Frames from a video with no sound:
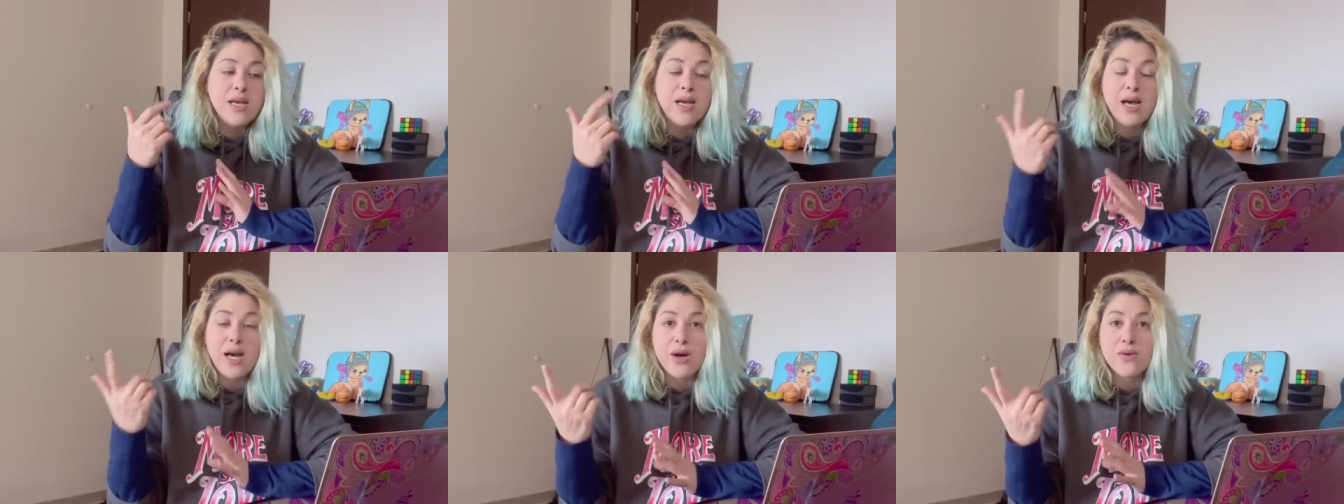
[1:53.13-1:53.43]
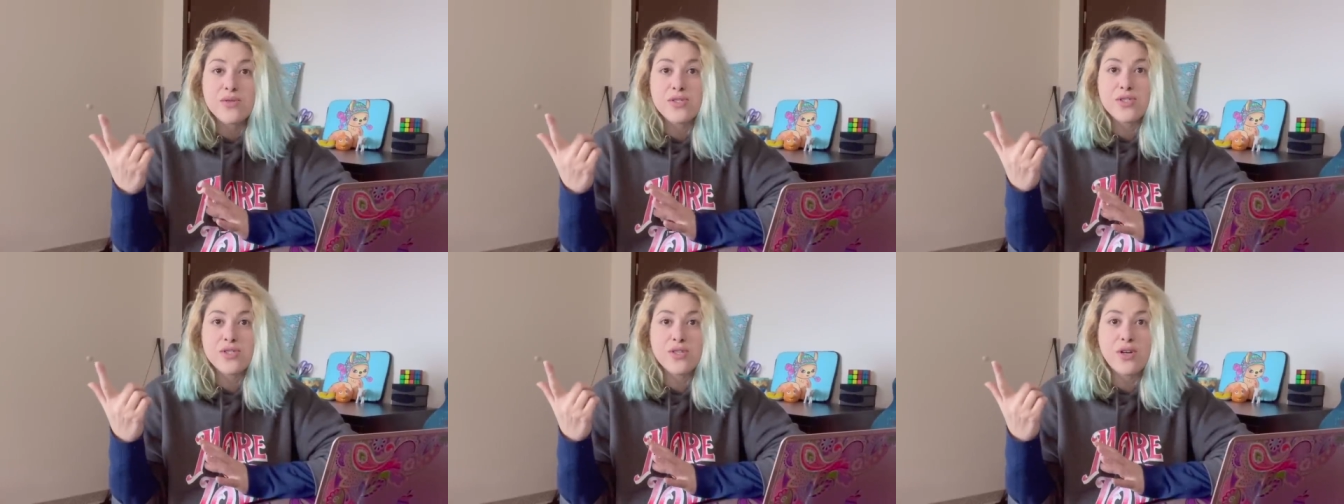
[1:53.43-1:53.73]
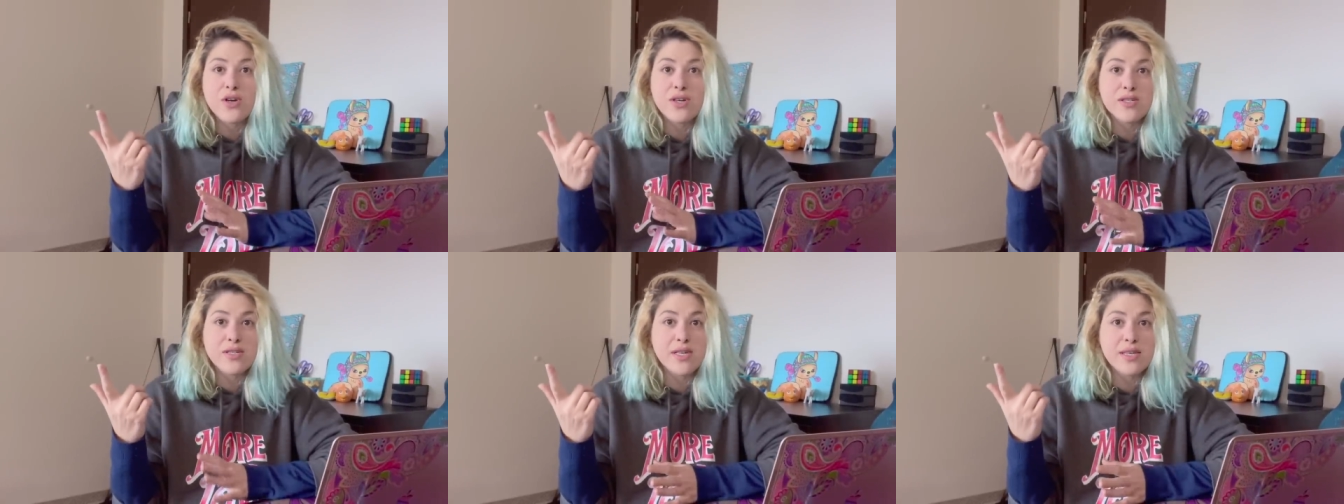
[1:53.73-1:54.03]
How to
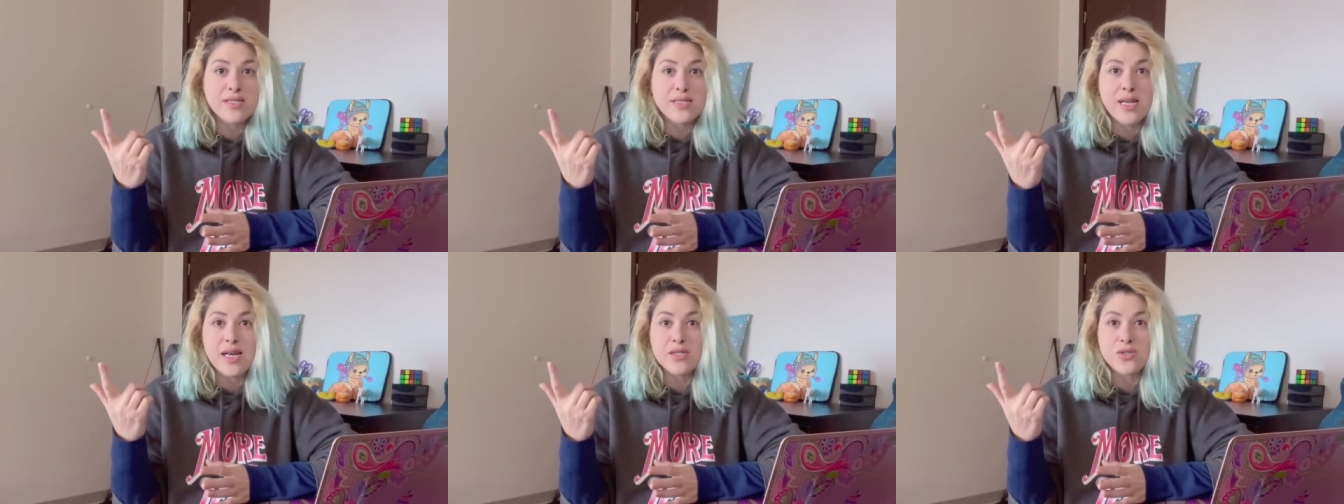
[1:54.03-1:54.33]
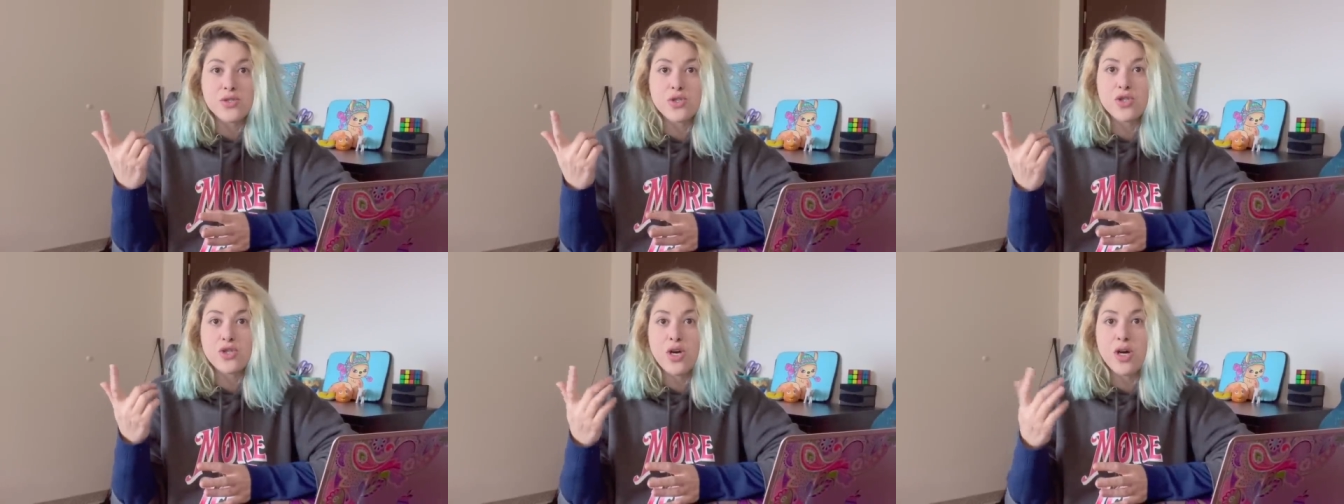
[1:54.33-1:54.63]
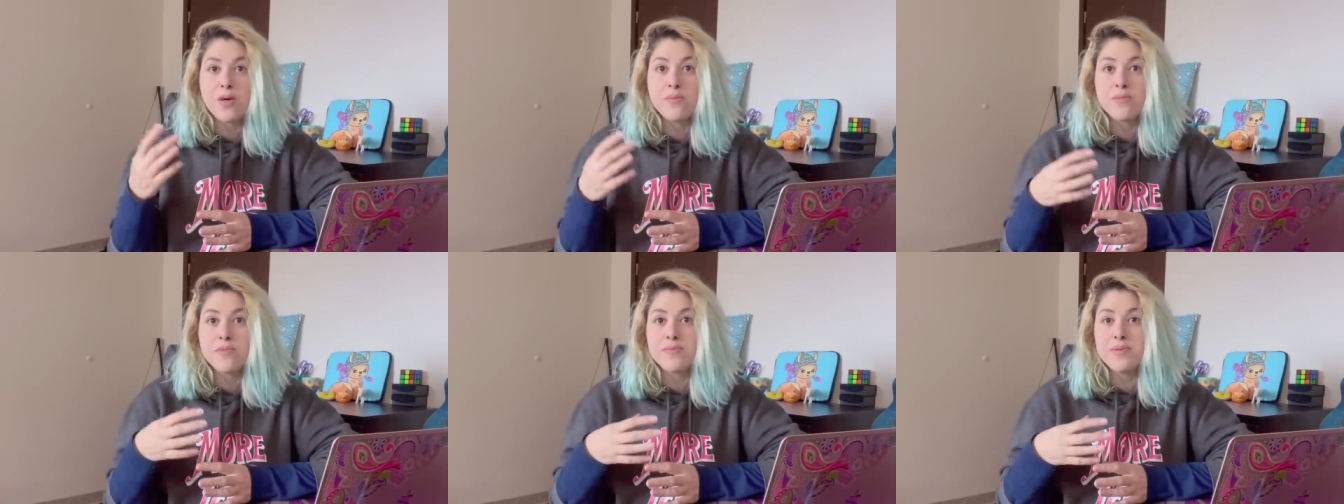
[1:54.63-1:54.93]
start a Zazzle
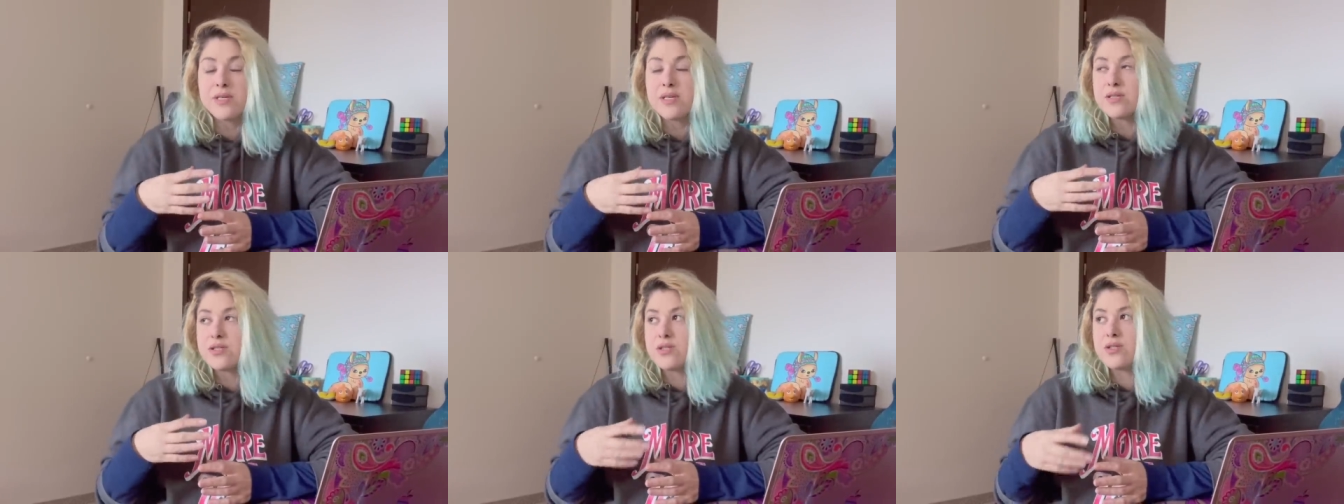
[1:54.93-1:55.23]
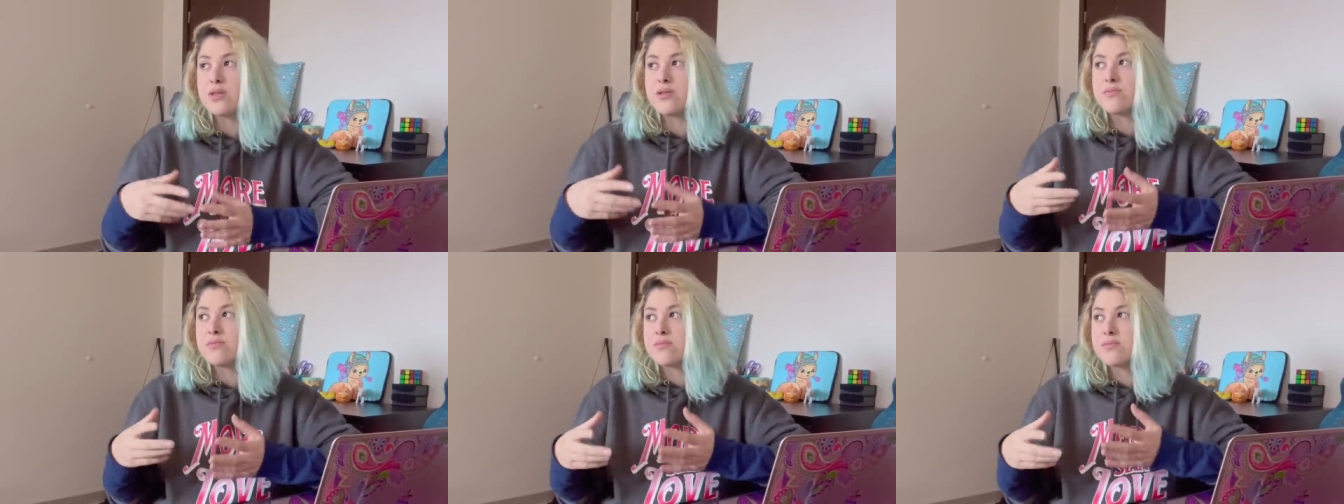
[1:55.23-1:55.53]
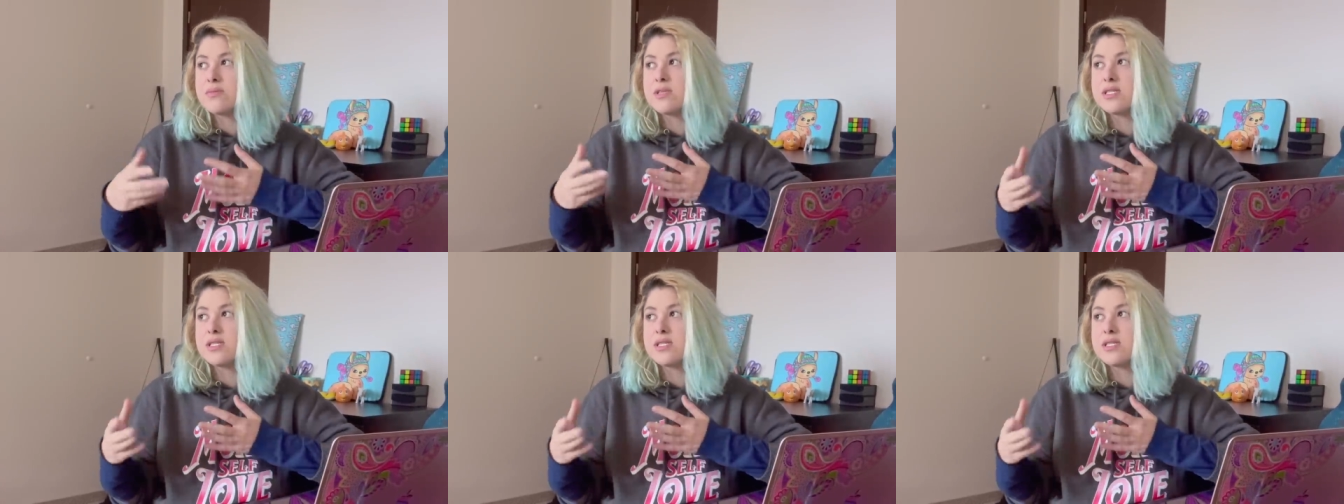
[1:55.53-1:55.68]
shop, because you know